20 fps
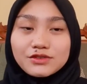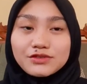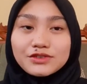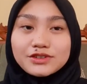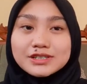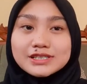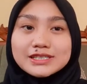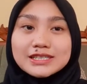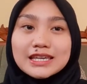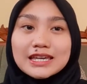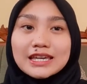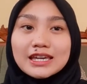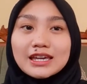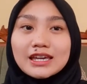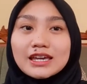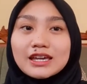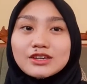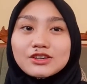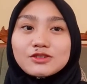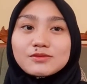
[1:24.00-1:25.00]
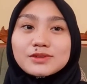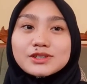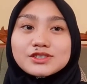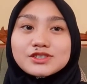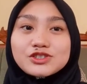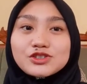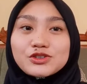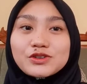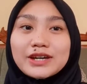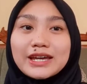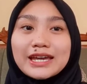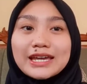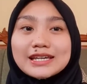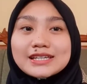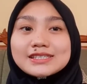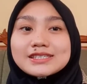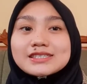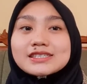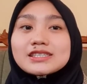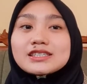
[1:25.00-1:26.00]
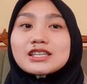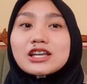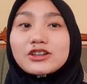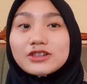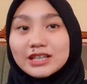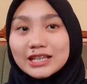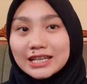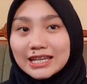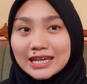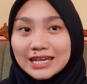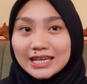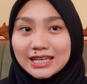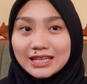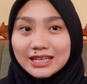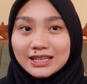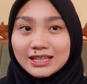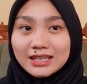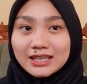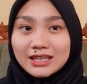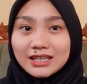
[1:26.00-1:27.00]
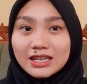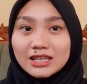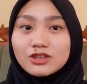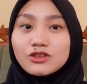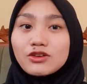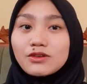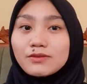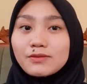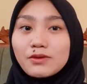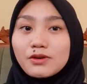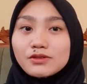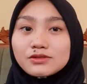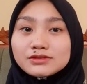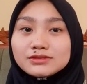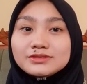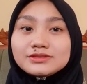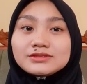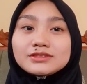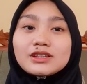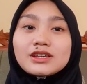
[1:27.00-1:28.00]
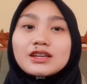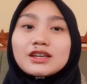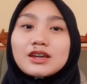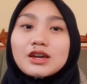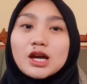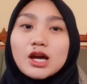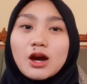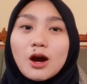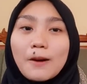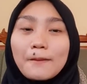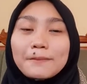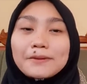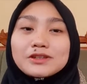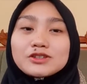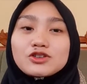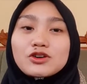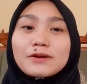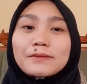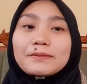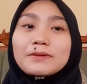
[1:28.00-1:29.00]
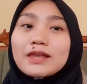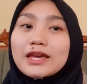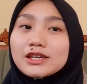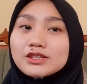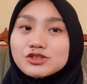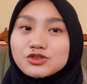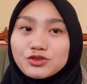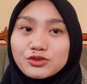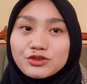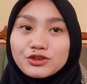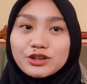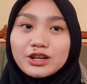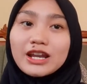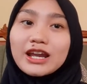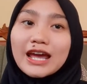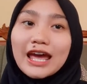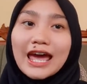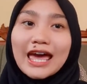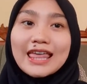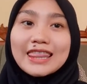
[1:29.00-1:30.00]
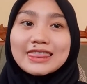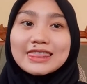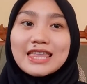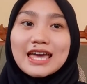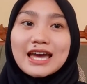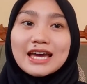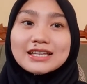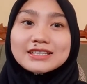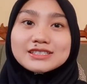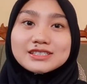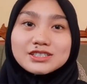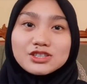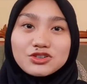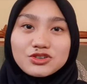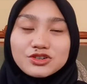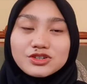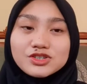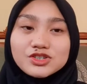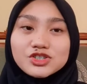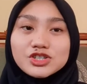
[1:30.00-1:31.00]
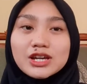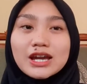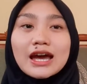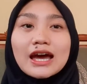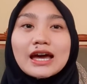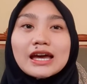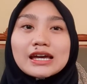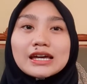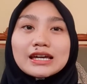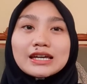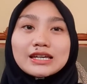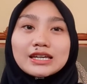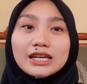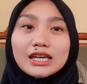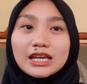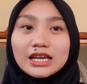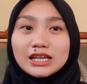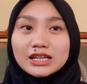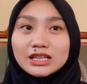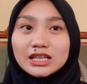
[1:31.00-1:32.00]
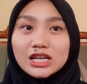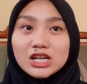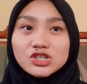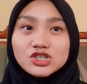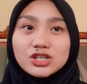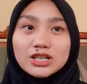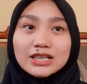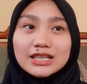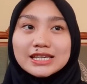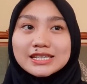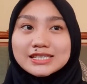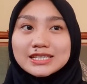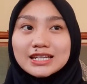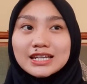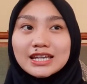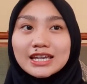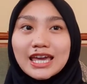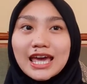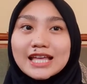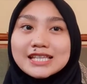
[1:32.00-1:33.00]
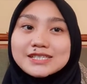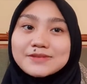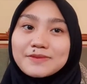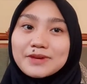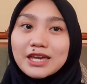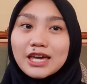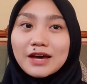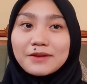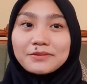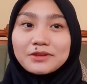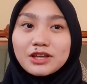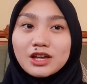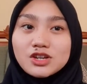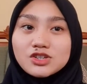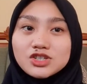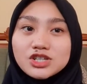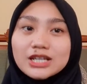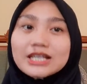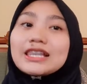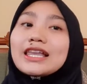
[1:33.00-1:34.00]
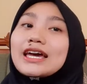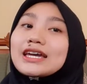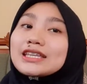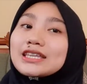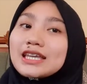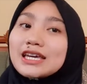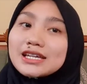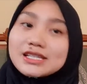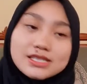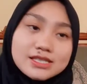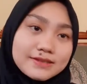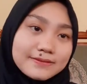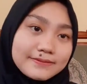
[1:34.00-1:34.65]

first thing you must do is download it in your phone. Open your Play Store and then search English listening and speaking application like this.